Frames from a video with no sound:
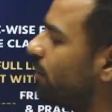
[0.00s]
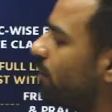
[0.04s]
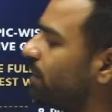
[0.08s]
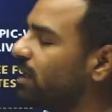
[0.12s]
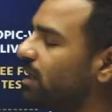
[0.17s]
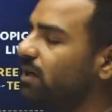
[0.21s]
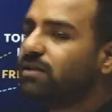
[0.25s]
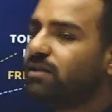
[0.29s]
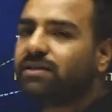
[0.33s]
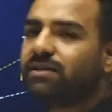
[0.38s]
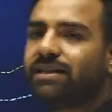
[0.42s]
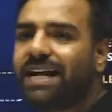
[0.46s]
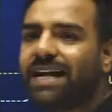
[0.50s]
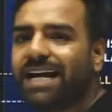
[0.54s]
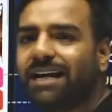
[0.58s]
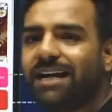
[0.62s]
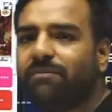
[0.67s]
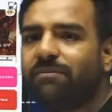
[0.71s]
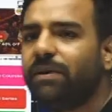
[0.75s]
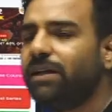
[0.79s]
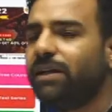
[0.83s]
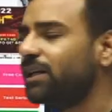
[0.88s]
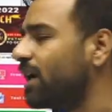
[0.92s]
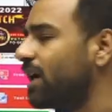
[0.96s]
alerts,
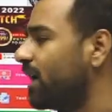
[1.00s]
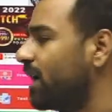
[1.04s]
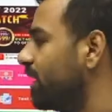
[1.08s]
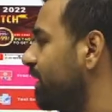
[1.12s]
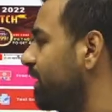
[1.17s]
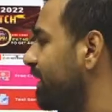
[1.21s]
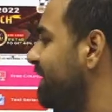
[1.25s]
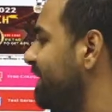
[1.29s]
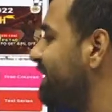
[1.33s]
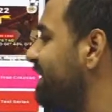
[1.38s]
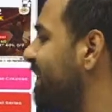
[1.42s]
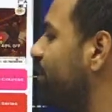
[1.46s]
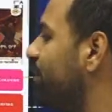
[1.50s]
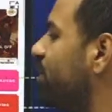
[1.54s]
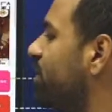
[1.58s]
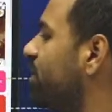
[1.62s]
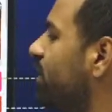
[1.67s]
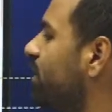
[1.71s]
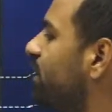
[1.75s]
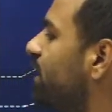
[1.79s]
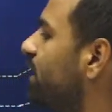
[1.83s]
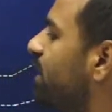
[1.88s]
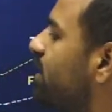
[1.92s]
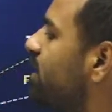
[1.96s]
admit card,
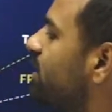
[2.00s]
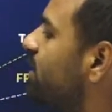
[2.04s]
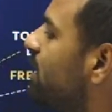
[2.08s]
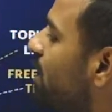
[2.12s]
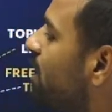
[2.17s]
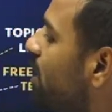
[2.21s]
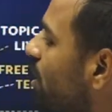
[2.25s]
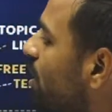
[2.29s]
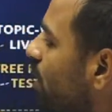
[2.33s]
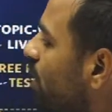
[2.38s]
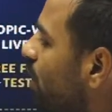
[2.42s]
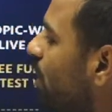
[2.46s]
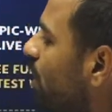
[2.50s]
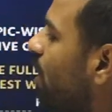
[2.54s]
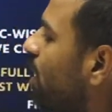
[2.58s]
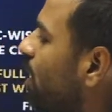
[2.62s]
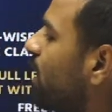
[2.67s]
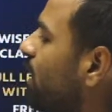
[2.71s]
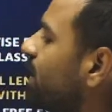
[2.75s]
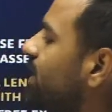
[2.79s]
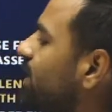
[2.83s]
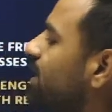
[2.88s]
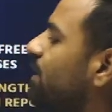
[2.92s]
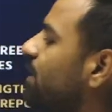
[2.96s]
examination dates, all
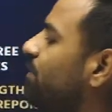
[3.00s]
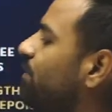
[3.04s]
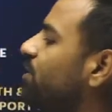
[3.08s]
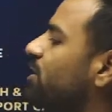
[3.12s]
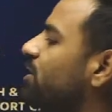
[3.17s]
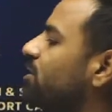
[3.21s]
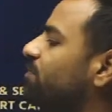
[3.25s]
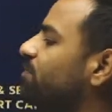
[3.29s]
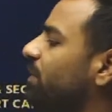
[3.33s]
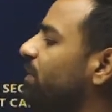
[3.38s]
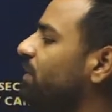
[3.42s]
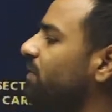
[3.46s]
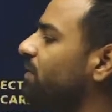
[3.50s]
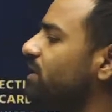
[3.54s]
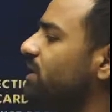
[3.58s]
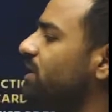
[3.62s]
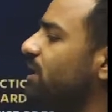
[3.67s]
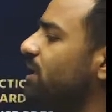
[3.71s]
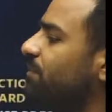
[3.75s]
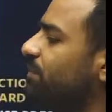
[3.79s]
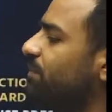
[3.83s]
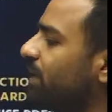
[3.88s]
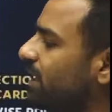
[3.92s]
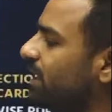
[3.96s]
examinations previous
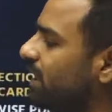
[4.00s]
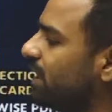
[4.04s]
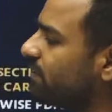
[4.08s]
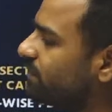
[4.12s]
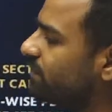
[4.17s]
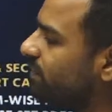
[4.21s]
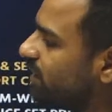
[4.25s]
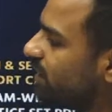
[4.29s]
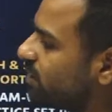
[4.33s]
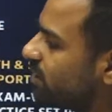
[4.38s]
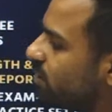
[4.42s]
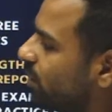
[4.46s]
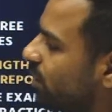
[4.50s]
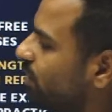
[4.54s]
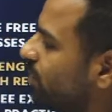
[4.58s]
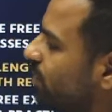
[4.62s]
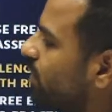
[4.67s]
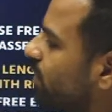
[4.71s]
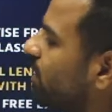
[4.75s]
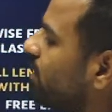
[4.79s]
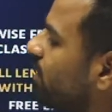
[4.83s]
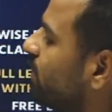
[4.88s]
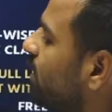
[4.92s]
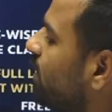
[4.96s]
year PDFs with the
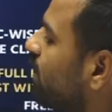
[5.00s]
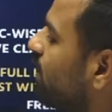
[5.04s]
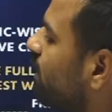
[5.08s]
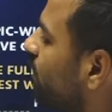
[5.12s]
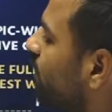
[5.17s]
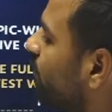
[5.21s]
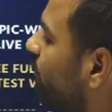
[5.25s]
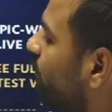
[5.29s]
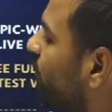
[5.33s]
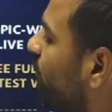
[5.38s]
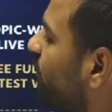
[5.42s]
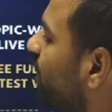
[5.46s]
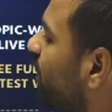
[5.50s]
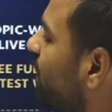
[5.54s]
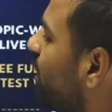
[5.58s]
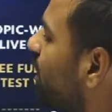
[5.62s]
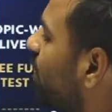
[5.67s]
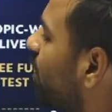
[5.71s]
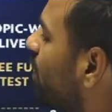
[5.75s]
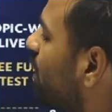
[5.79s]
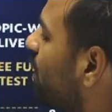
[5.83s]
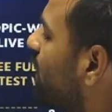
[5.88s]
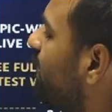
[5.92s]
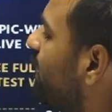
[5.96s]
solution, free
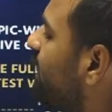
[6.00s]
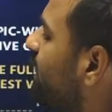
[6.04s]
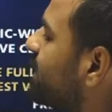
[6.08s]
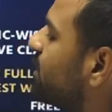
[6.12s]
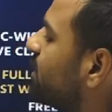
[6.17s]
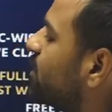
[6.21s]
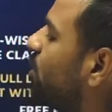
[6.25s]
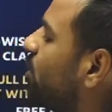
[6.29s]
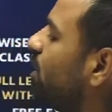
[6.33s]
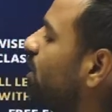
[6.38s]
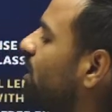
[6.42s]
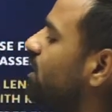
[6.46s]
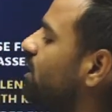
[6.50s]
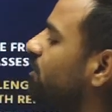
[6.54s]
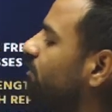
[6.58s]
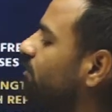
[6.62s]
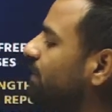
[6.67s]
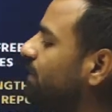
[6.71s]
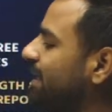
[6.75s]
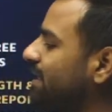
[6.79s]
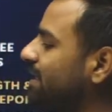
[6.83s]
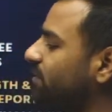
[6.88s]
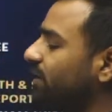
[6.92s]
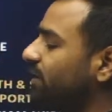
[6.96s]
All India scholarship
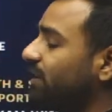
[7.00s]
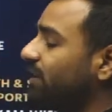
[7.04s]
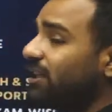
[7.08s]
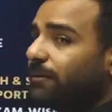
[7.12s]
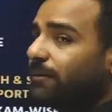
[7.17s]
test with the